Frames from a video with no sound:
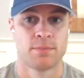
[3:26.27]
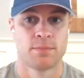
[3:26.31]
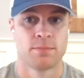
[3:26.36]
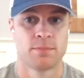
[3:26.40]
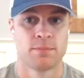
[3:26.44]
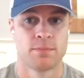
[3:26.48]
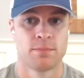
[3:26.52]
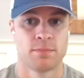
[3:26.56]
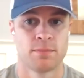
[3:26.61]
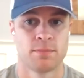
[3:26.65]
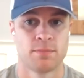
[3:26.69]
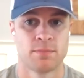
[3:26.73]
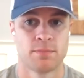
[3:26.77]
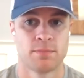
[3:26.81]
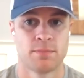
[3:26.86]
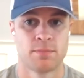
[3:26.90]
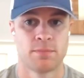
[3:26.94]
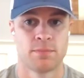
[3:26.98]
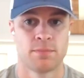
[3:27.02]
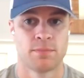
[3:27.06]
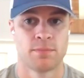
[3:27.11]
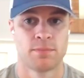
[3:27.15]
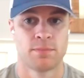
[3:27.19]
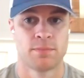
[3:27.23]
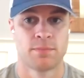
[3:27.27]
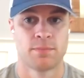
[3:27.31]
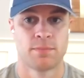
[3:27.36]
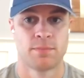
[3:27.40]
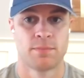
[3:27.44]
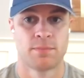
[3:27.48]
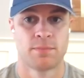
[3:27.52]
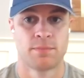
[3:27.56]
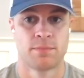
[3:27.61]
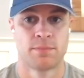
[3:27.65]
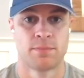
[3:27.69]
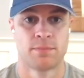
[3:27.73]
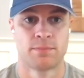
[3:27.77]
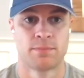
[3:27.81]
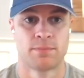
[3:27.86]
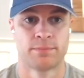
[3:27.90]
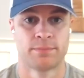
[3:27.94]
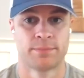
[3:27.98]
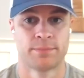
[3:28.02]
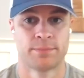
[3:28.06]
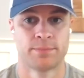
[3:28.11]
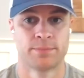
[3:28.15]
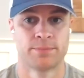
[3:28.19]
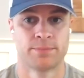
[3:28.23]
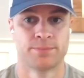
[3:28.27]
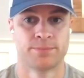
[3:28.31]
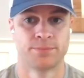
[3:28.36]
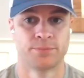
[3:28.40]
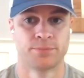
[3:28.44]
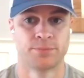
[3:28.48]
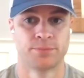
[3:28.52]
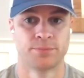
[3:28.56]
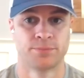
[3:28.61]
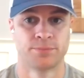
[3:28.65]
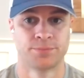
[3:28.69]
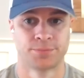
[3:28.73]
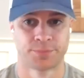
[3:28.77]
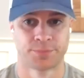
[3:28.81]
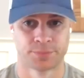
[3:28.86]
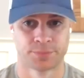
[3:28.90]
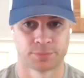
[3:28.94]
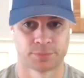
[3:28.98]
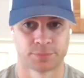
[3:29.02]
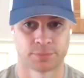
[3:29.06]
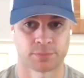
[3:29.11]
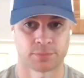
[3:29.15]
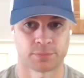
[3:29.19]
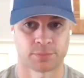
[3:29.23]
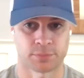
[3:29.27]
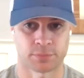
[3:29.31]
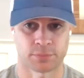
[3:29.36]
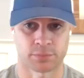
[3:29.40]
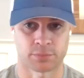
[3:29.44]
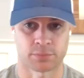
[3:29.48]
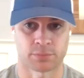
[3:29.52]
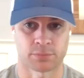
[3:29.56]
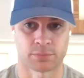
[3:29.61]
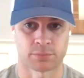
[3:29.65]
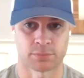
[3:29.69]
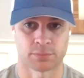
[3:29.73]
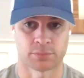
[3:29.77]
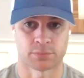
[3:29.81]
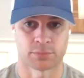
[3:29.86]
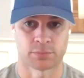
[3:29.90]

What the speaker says: The person shown says nothing.